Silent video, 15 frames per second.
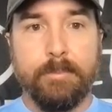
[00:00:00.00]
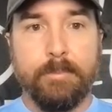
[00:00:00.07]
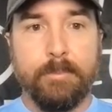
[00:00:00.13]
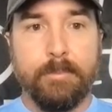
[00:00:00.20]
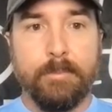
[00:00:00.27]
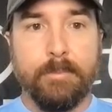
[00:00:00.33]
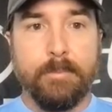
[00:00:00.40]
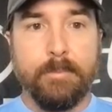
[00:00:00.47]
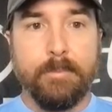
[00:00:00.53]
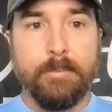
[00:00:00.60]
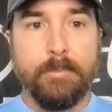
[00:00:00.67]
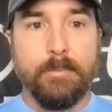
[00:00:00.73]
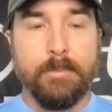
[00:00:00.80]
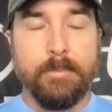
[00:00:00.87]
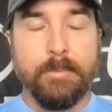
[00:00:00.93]

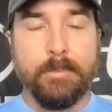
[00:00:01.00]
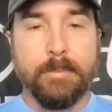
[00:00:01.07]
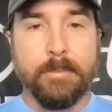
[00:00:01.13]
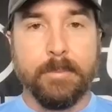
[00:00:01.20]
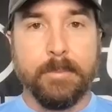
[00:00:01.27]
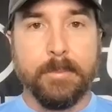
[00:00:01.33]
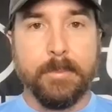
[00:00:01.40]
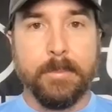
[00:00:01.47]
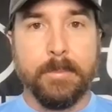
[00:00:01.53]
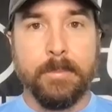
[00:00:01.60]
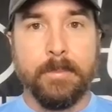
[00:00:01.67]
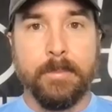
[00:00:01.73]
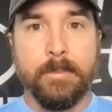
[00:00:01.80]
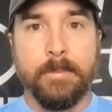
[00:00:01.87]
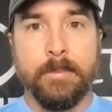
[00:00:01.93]

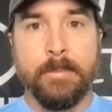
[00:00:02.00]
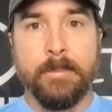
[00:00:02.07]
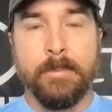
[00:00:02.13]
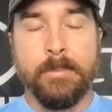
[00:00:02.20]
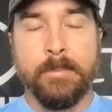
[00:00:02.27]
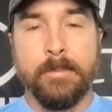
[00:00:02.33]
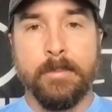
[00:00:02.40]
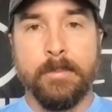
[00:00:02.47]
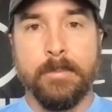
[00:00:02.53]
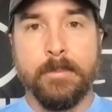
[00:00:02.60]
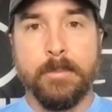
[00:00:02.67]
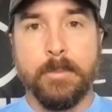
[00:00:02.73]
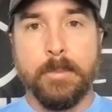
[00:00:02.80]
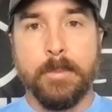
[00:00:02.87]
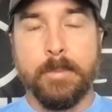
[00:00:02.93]

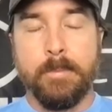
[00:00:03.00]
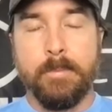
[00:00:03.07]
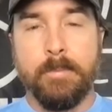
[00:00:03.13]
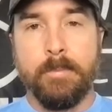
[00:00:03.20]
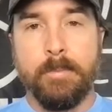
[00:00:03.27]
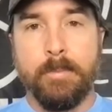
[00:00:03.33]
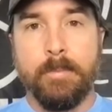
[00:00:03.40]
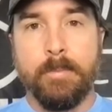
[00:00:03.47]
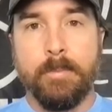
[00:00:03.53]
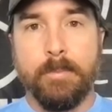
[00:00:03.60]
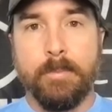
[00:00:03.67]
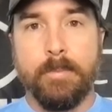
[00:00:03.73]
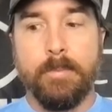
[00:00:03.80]
(not speaking)